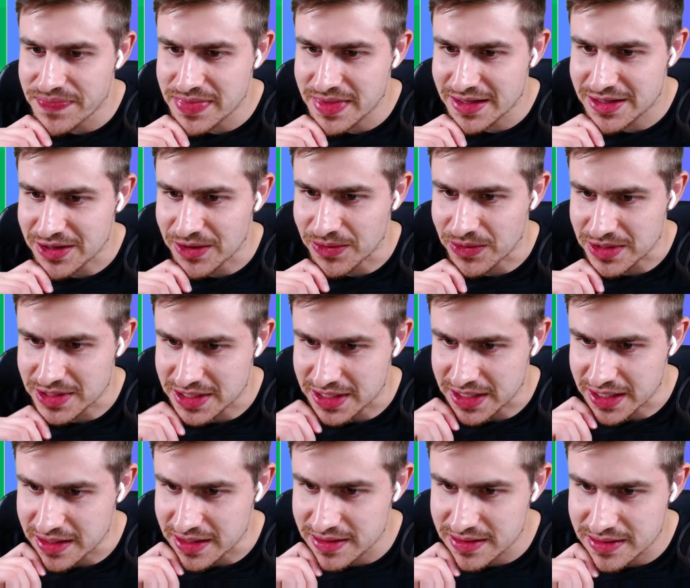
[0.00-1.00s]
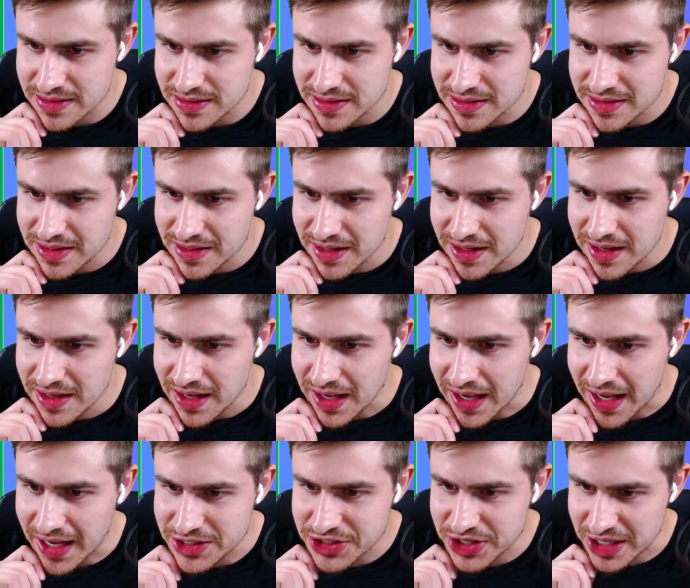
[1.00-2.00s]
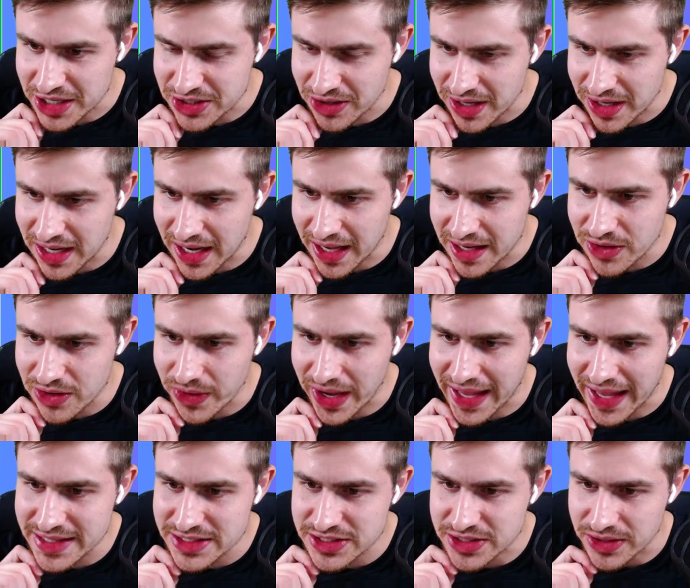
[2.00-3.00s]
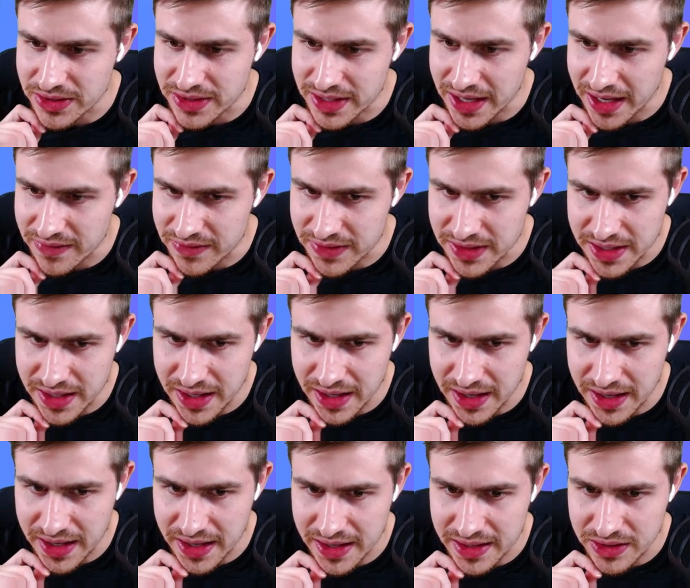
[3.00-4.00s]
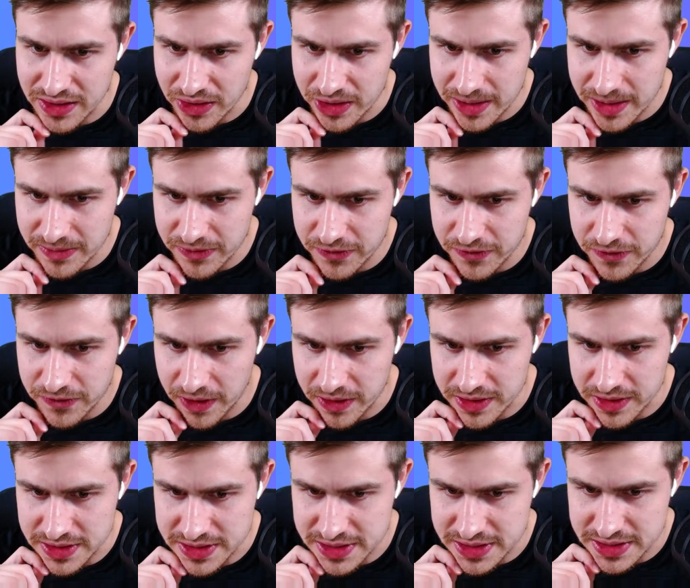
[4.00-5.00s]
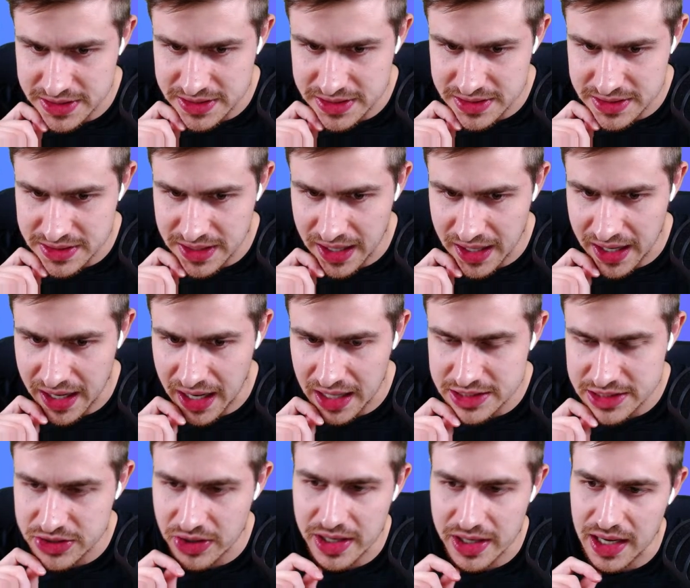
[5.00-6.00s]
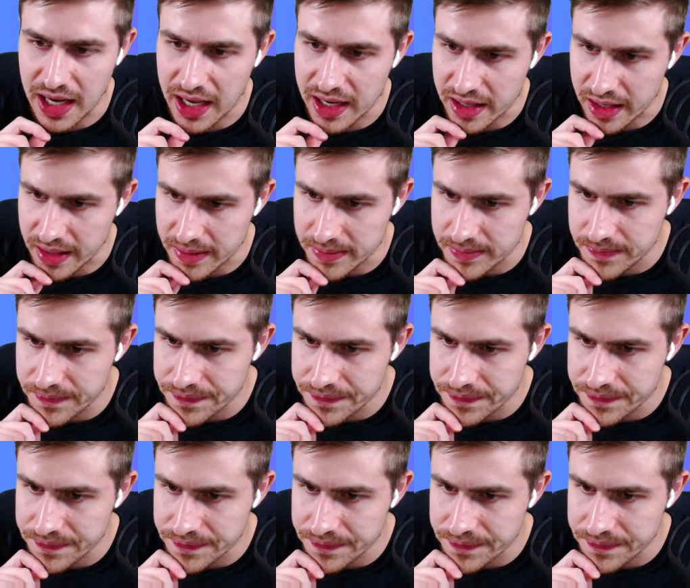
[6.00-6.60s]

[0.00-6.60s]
So we'll see. Should I start Elanga or Enzo, Davey? Nottingham Forest. I'd start Elanga.